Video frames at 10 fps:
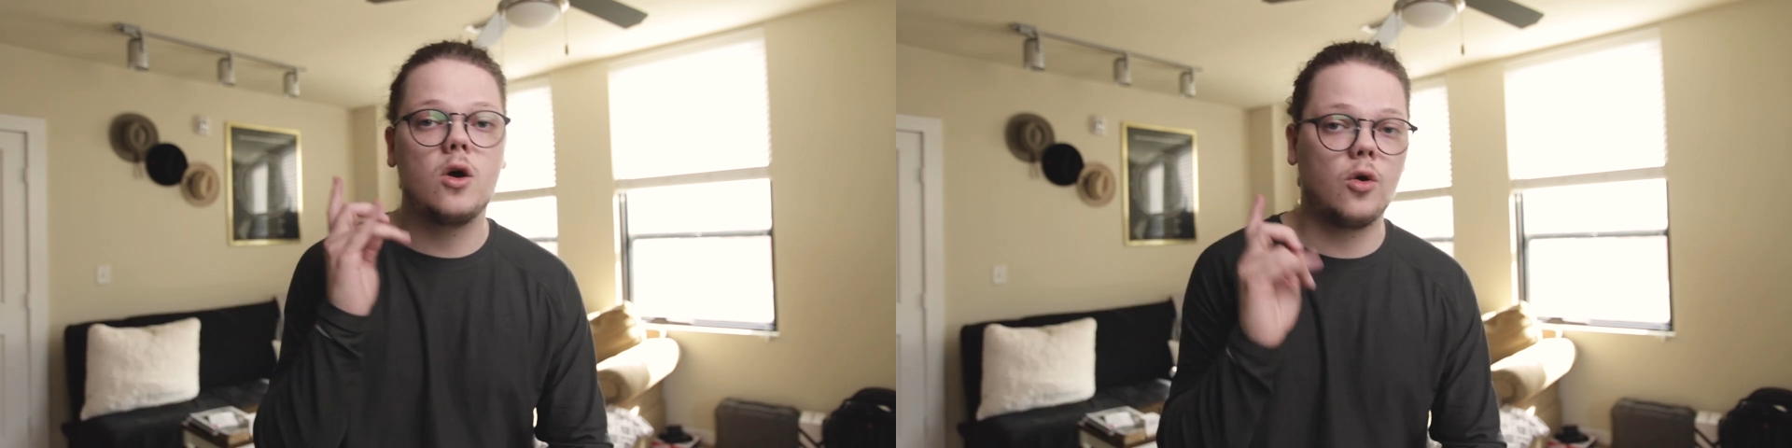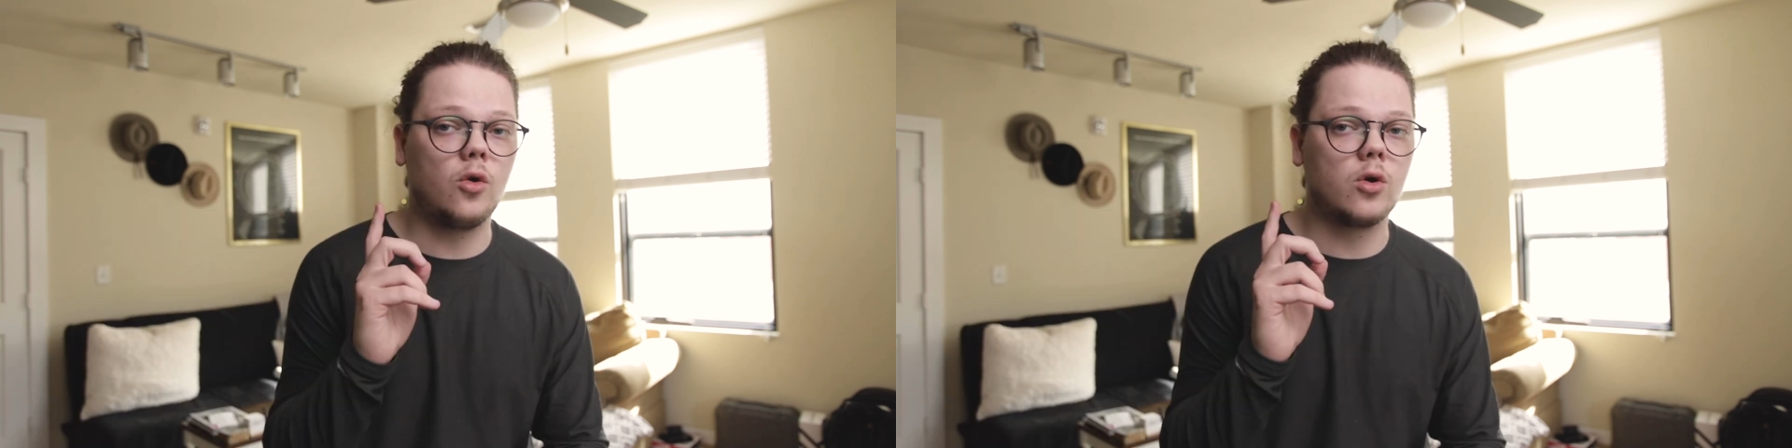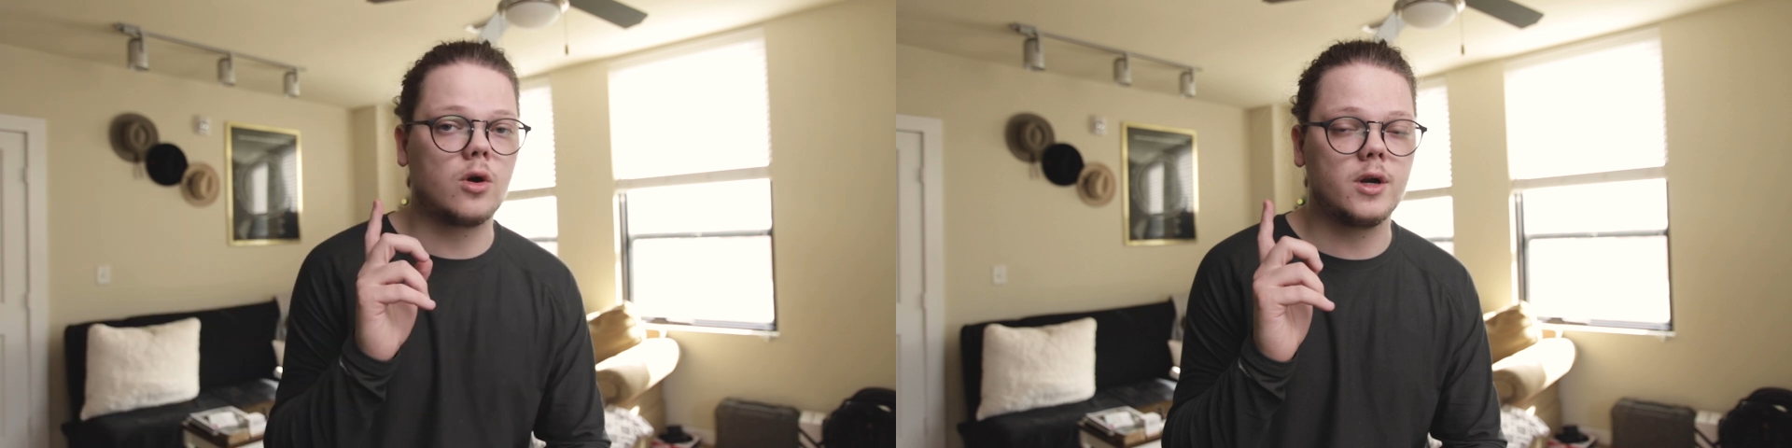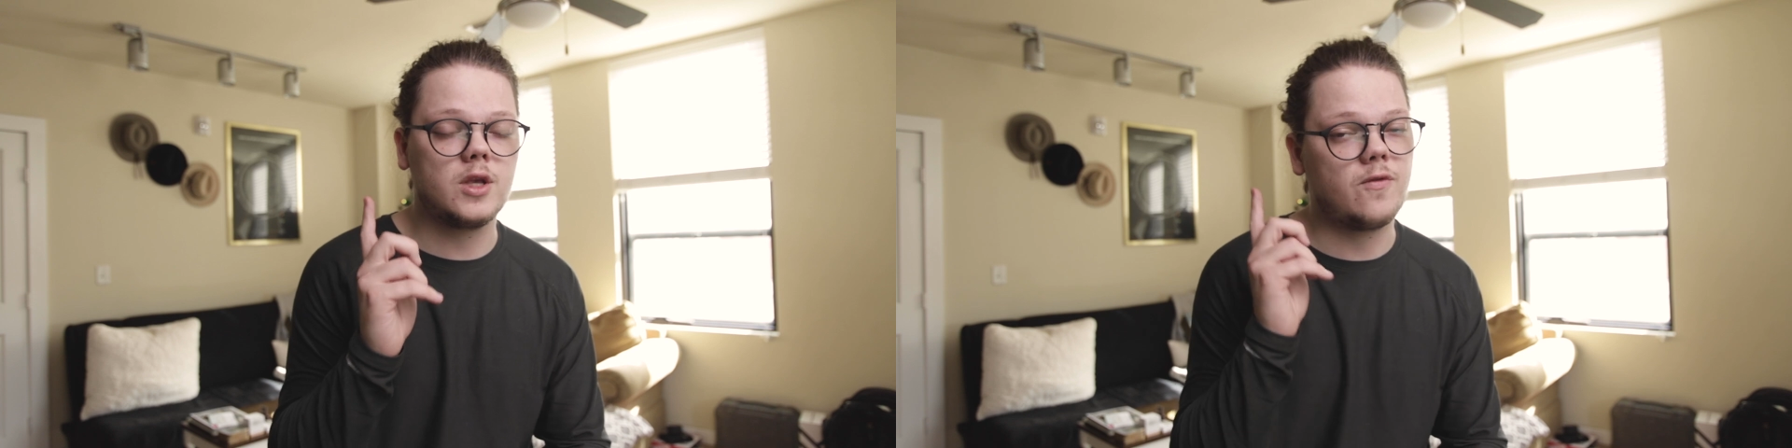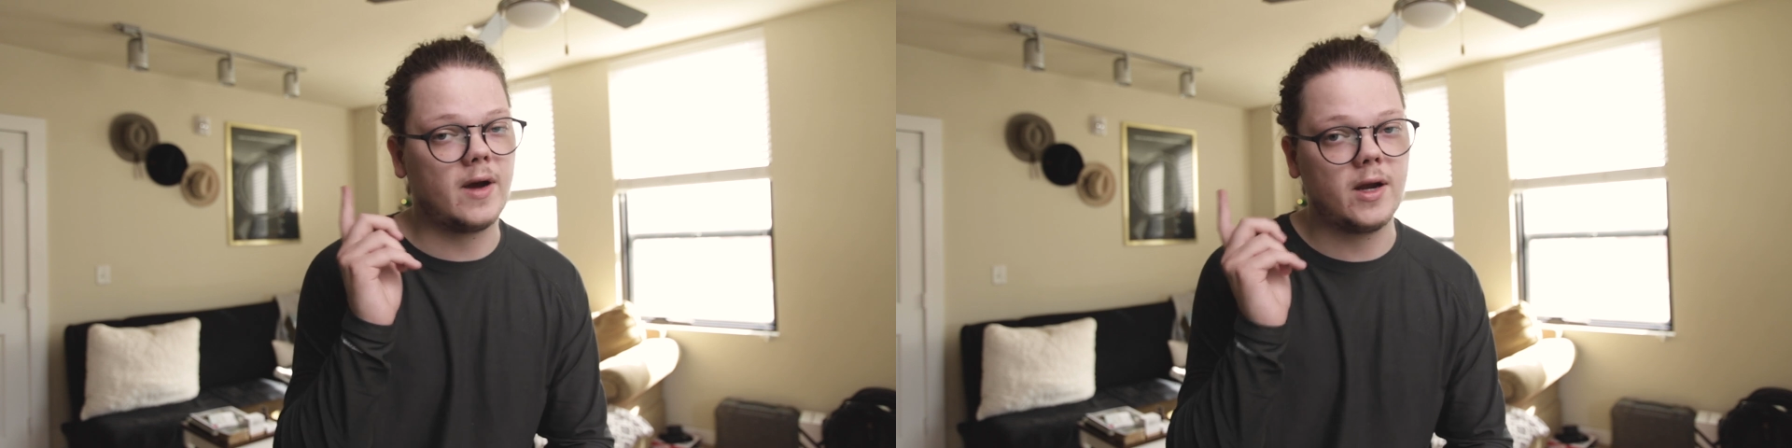or
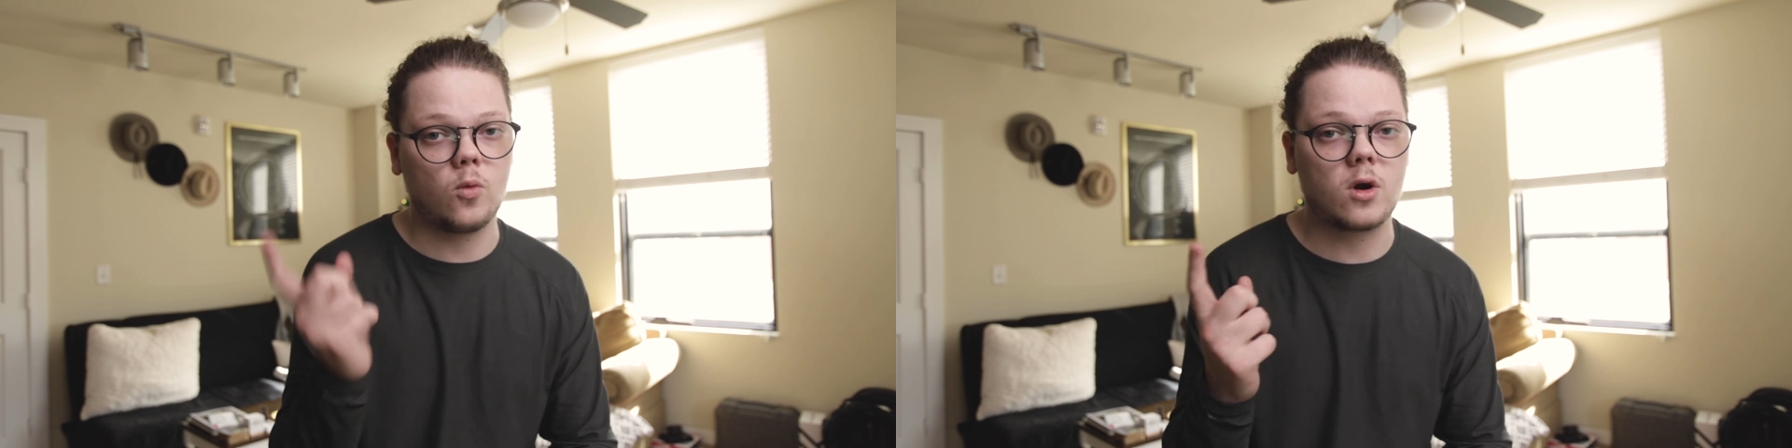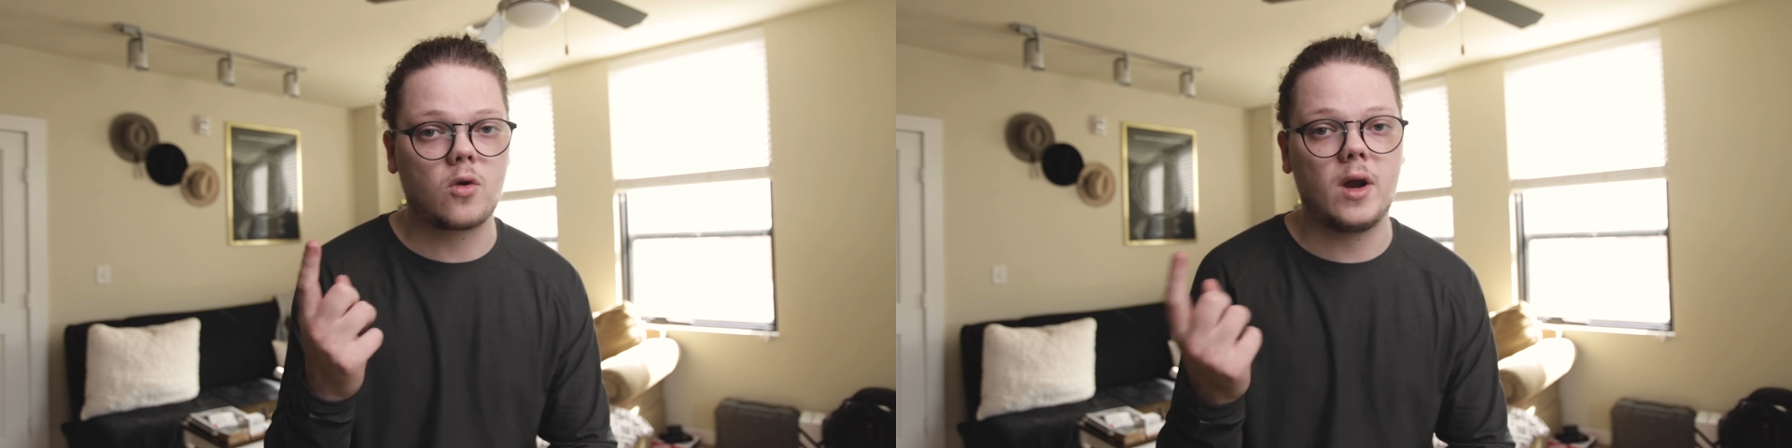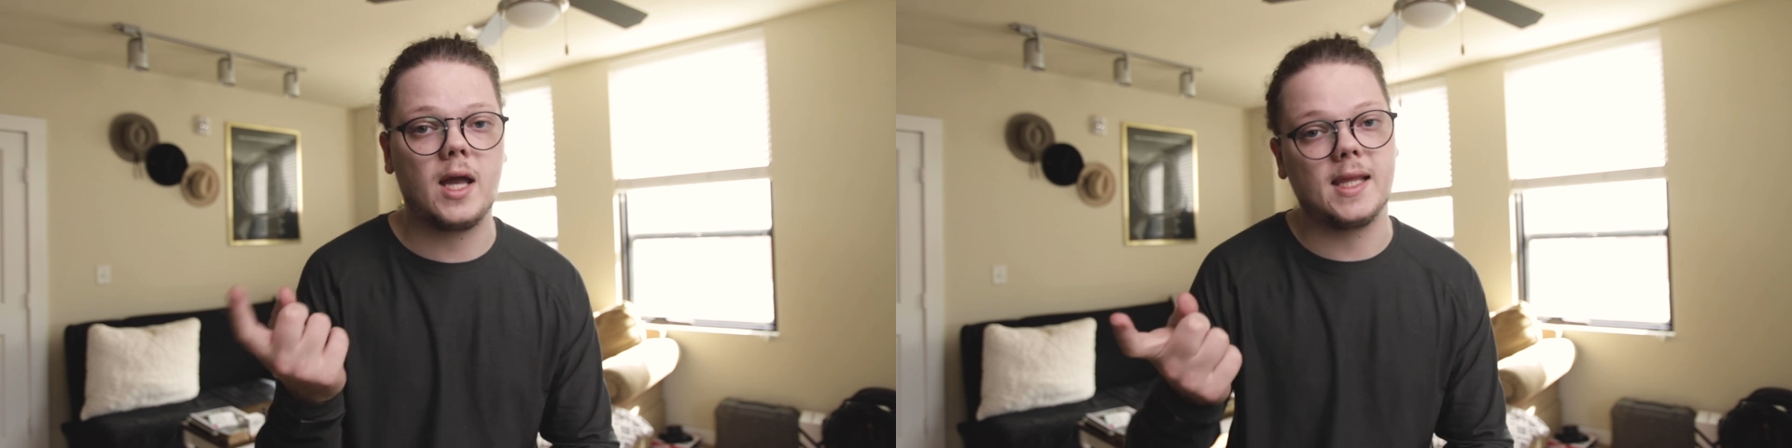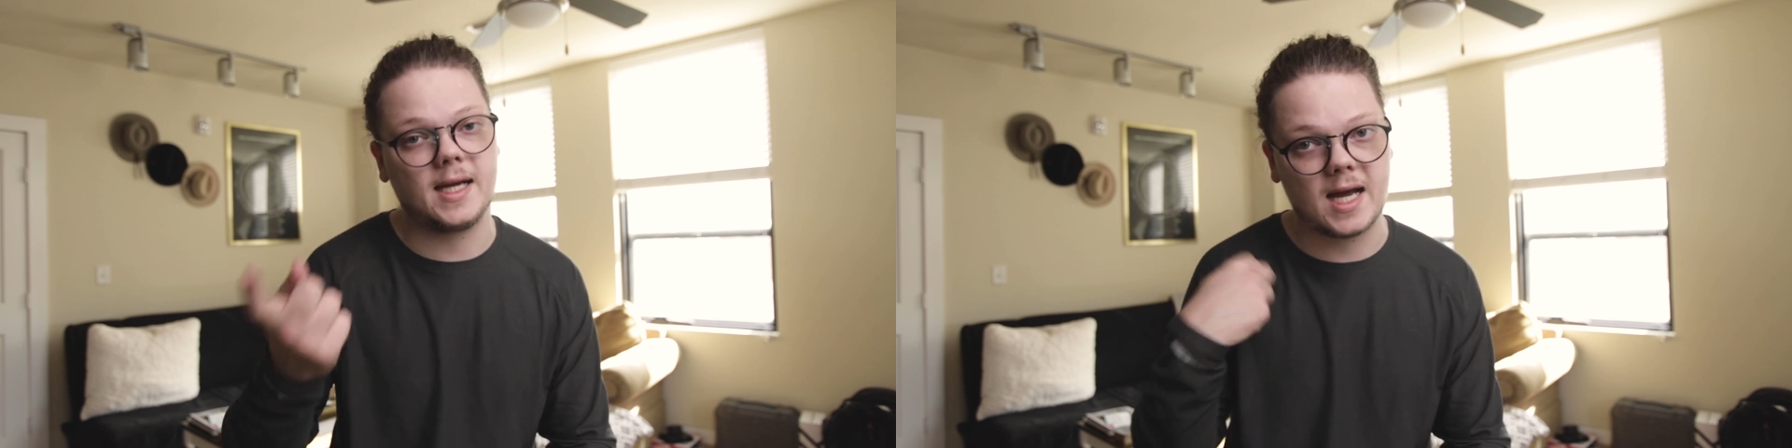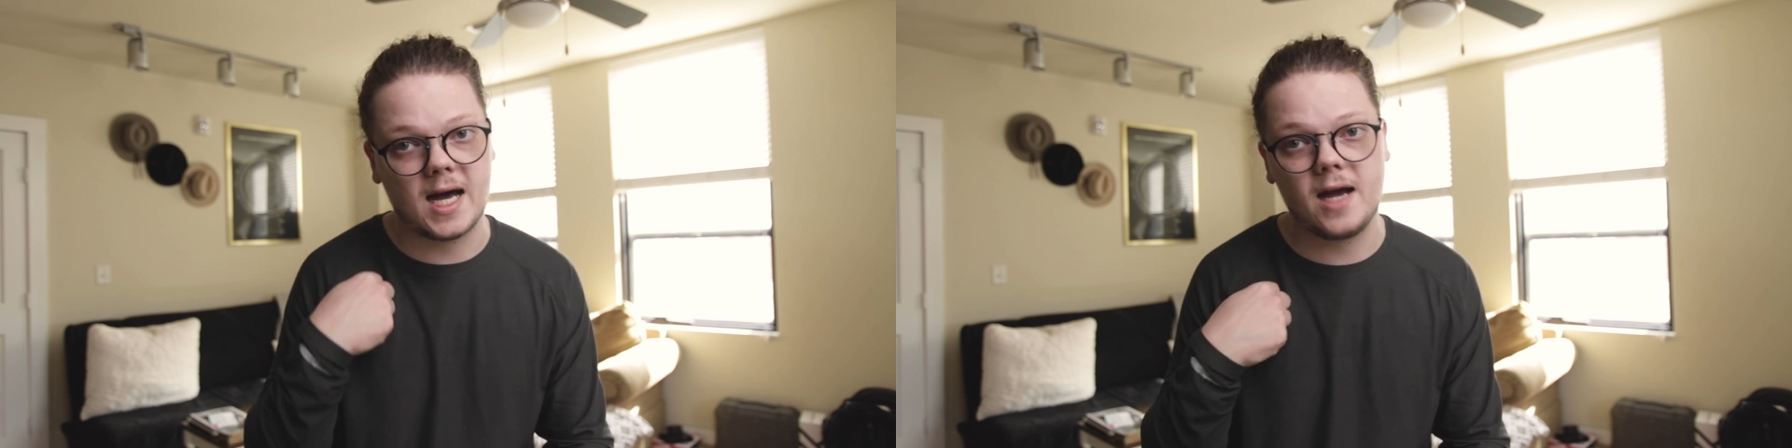you find a workaround
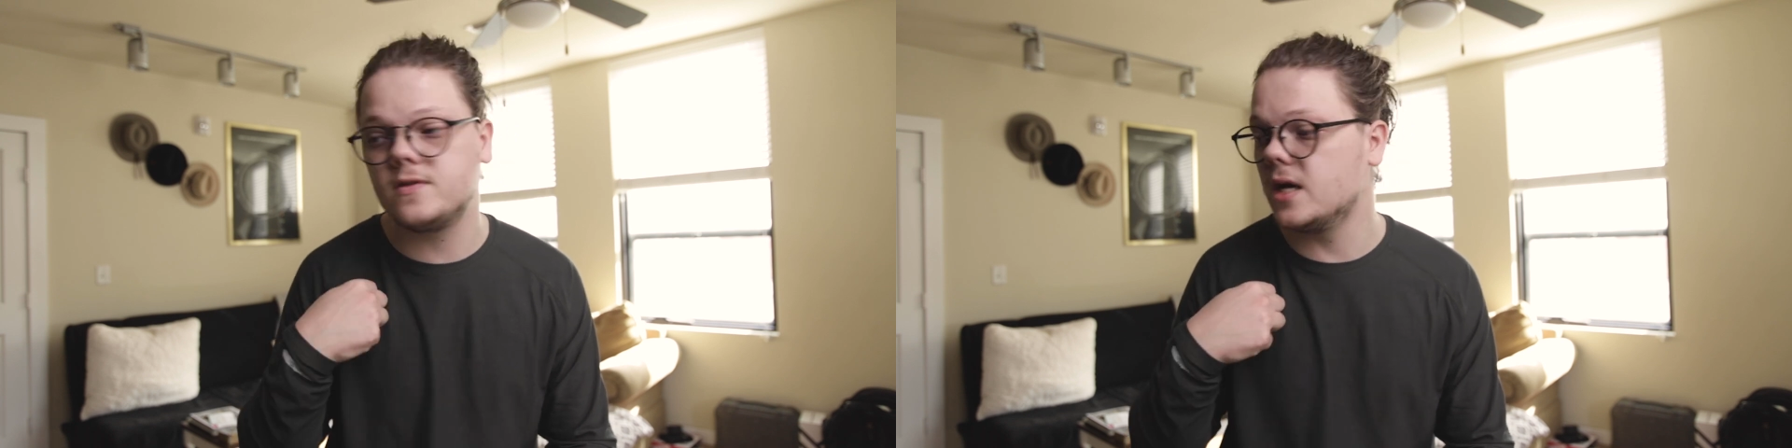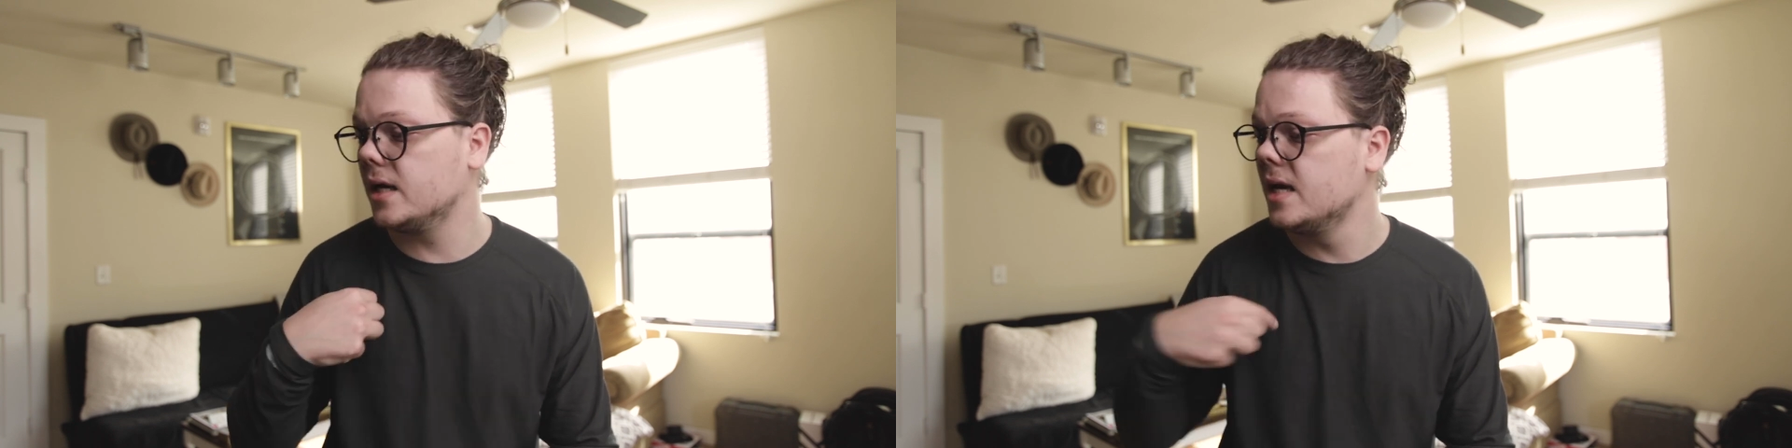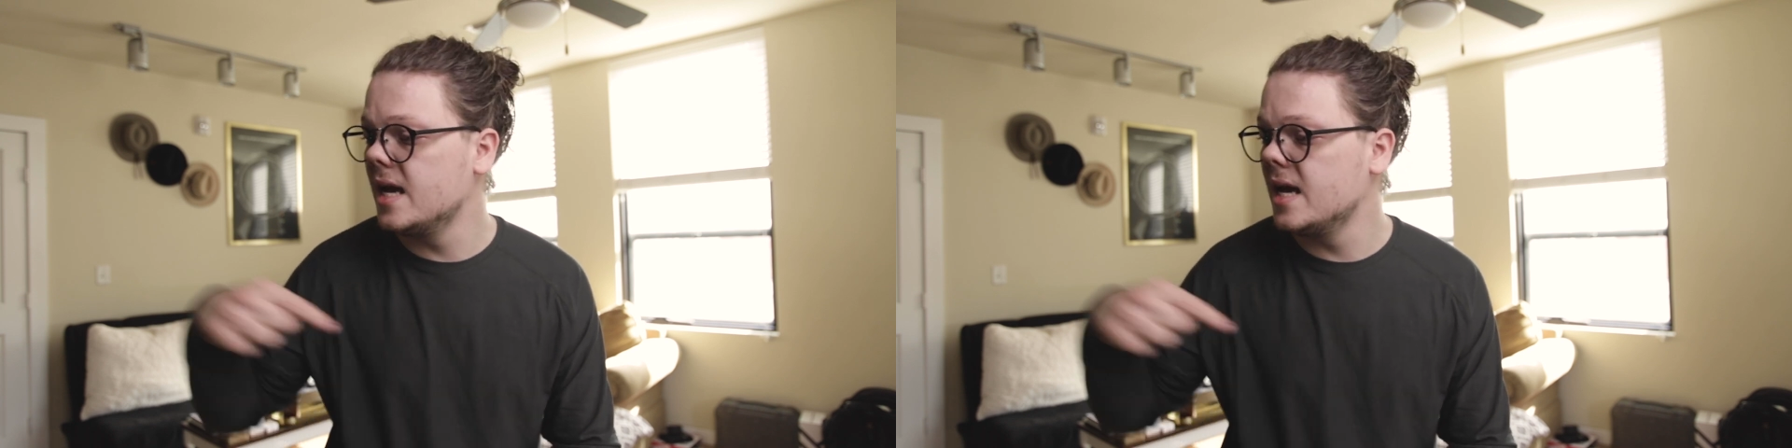like I've done,